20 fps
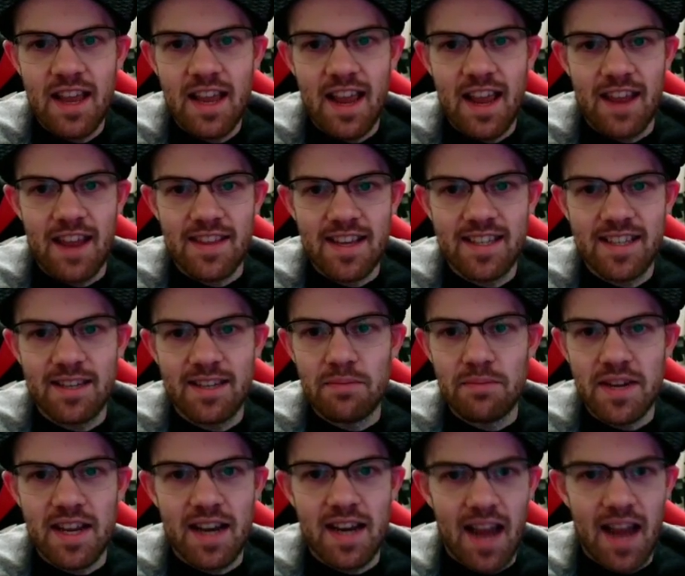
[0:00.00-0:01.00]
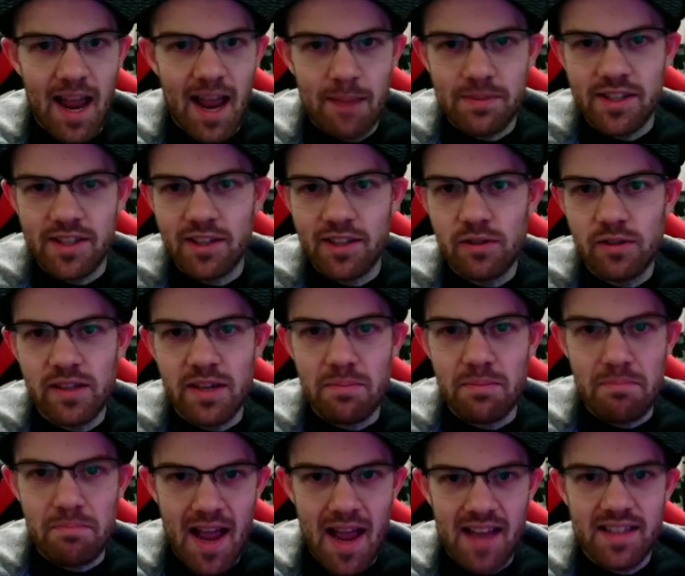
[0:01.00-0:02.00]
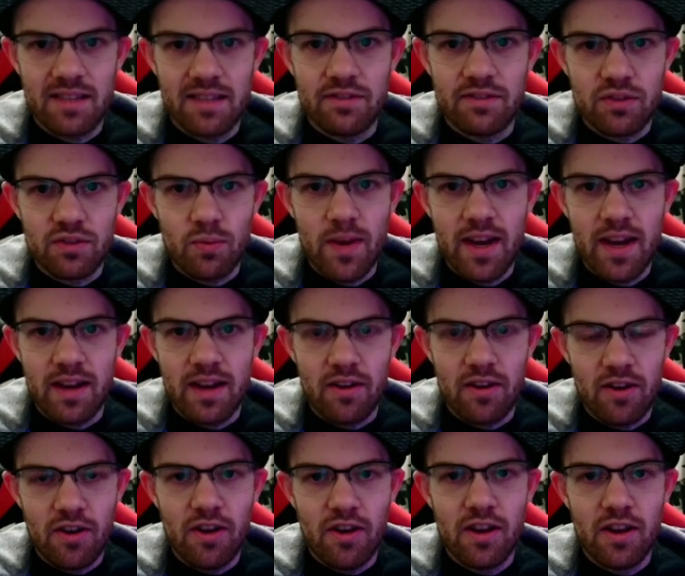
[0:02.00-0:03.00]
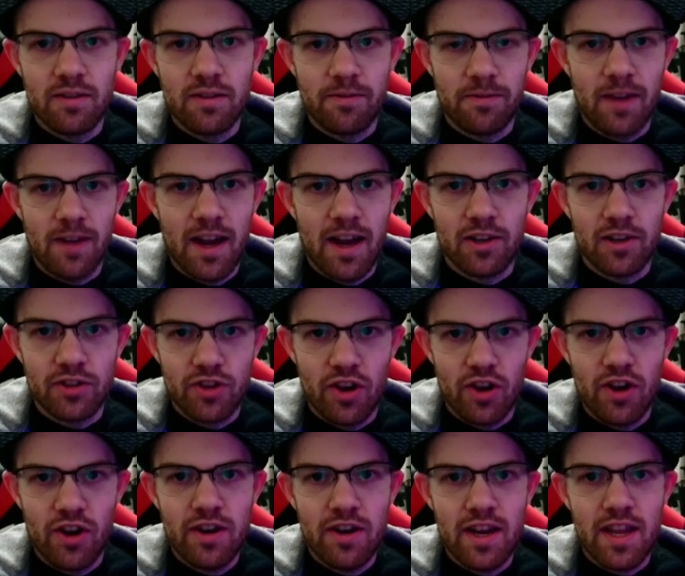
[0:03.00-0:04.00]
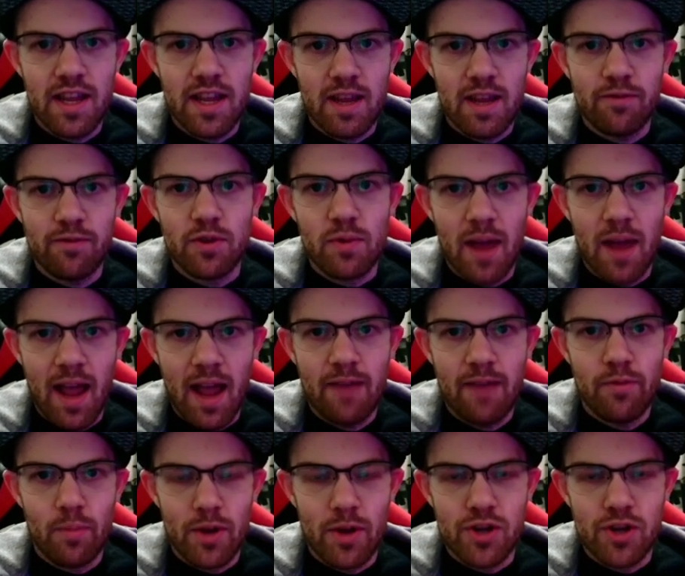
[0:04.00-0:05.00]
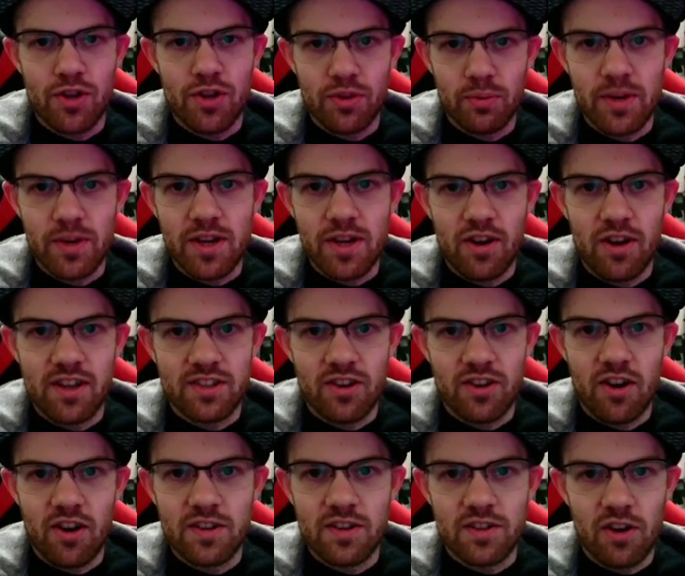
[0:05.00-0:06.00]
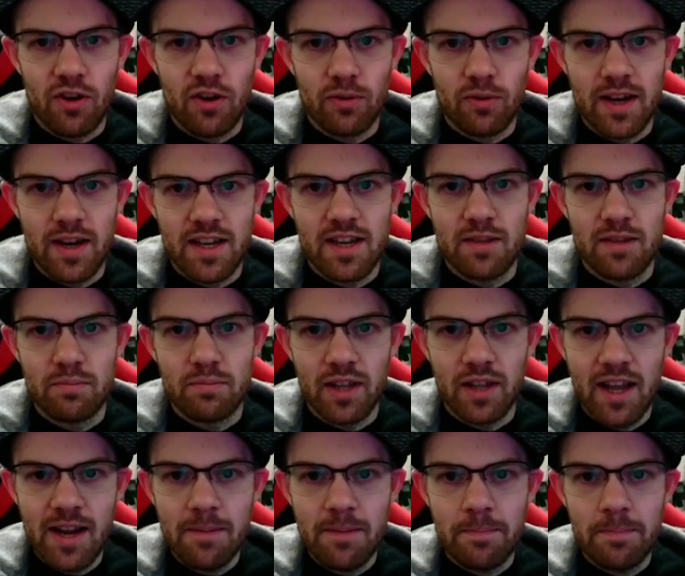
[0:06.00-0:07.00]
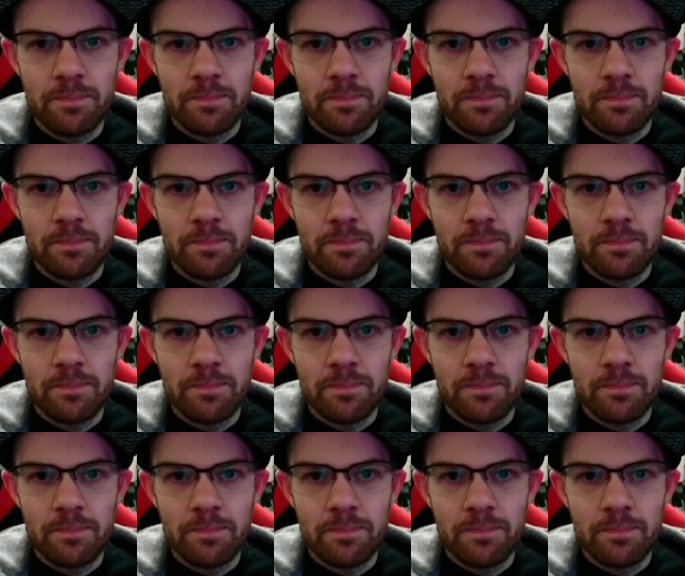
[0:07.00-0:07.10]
And this can be an absolutely massive swing on the final turn if you have a bunch of 3-cost cards already in play.